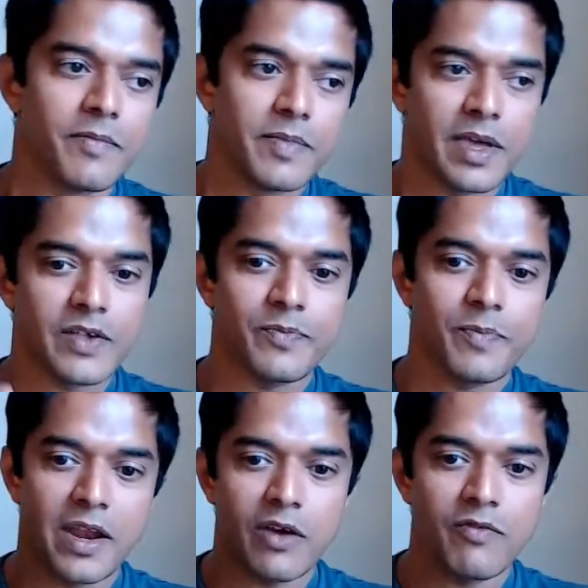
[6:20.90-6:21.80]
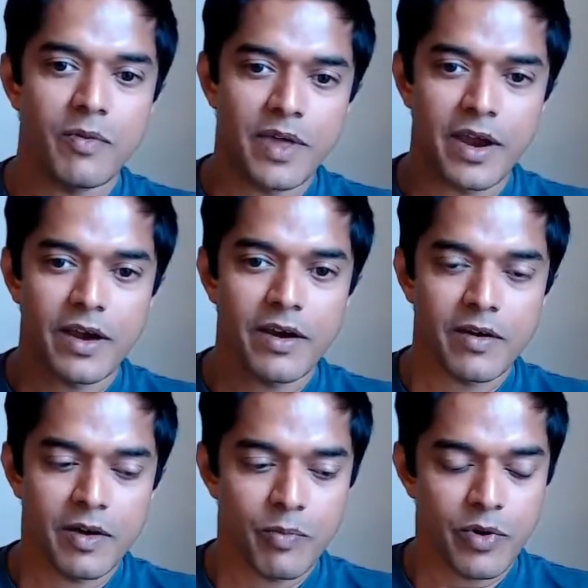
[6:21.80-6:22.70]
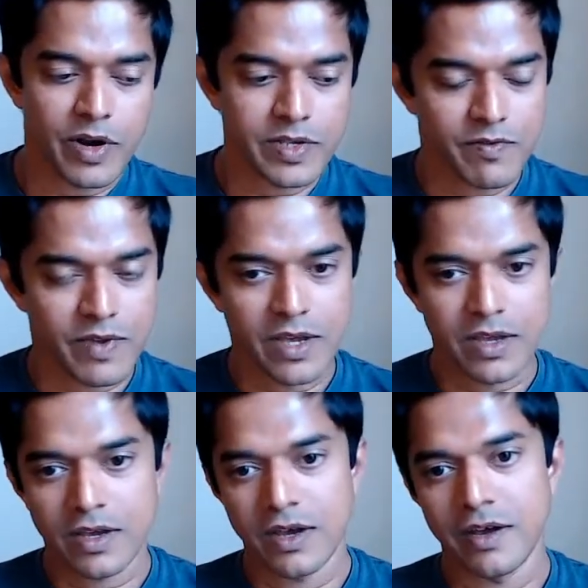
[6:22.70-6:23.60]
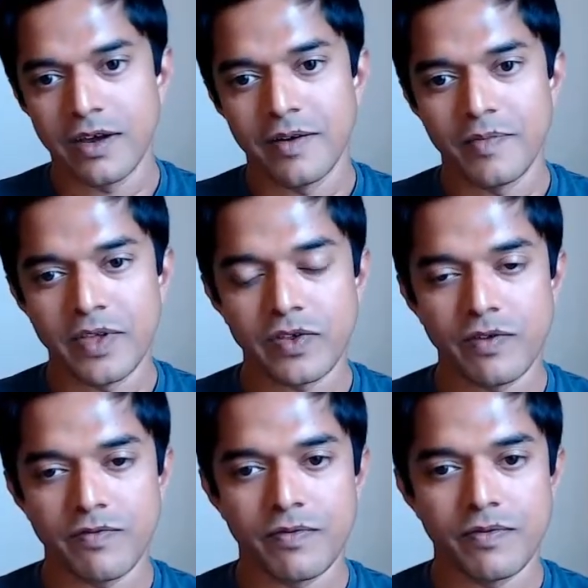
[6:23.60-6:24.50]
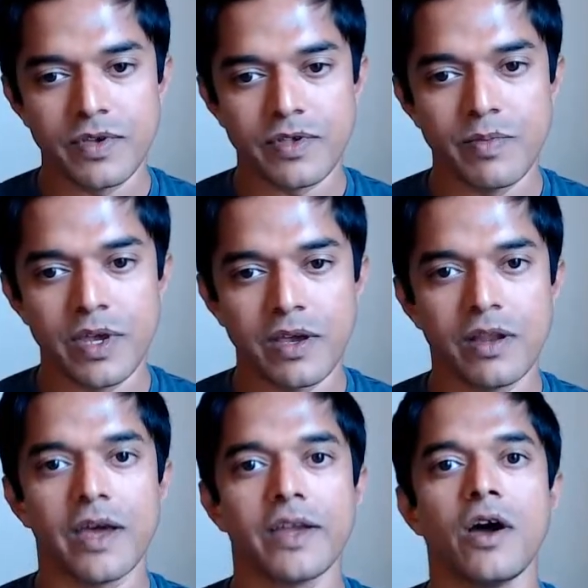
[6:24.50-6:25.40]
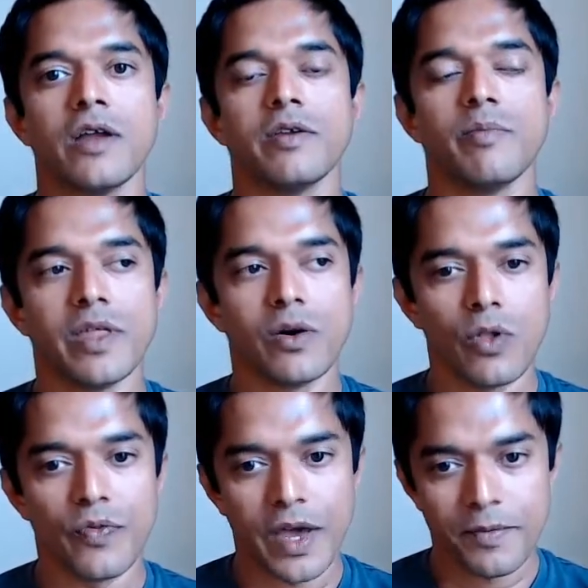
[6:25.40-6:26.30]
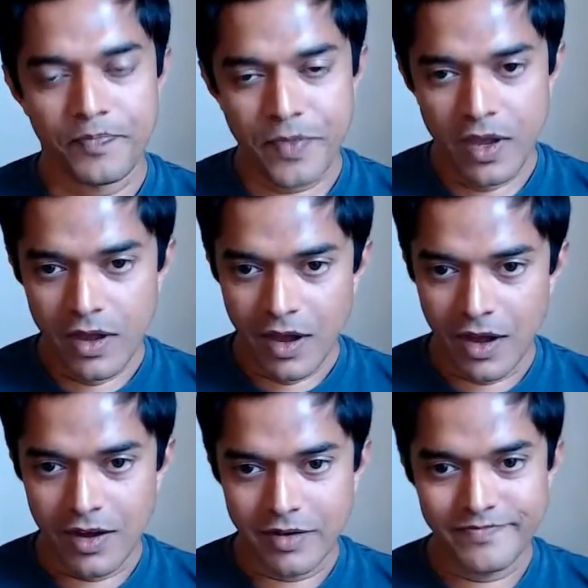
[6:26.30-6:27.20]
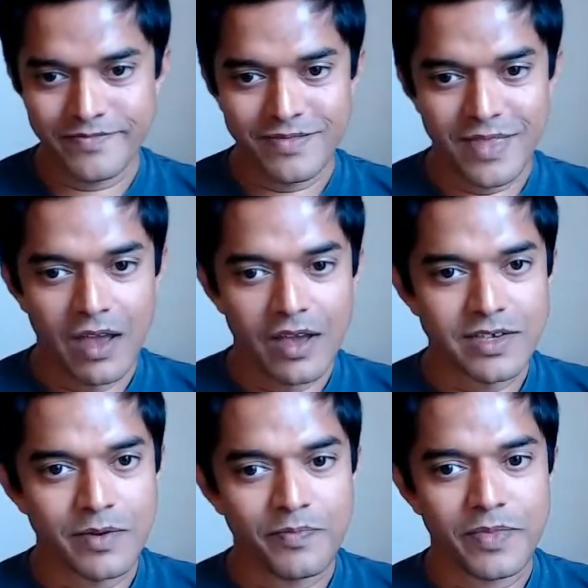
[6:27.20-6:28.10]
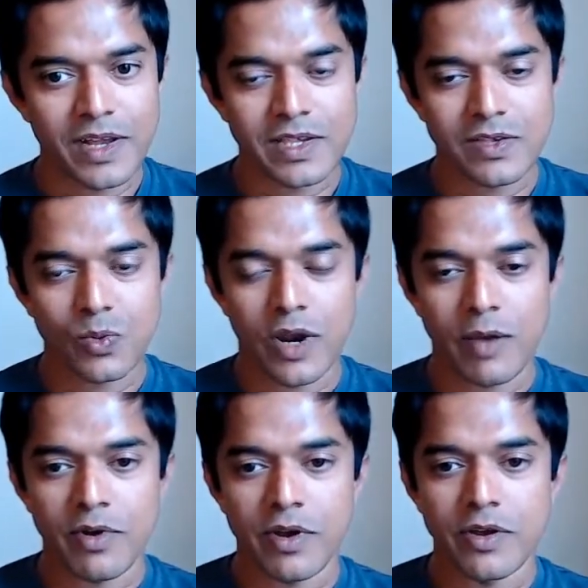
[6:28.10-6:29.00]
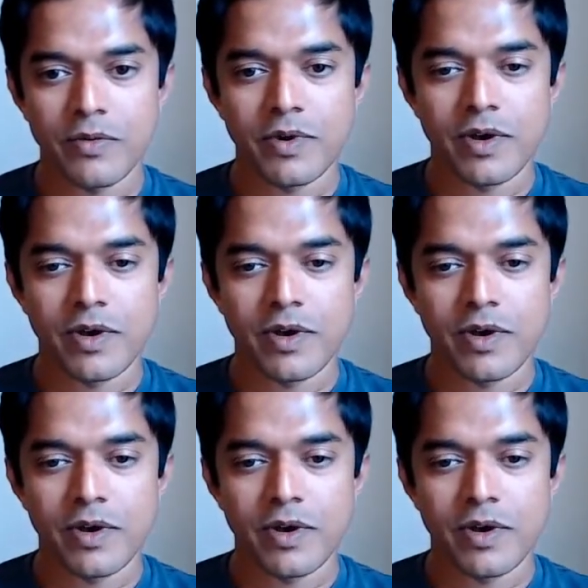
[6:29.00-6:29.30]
expand out from there progressively instead of just being like daunted by the whole thing. So that's what I'm going to do.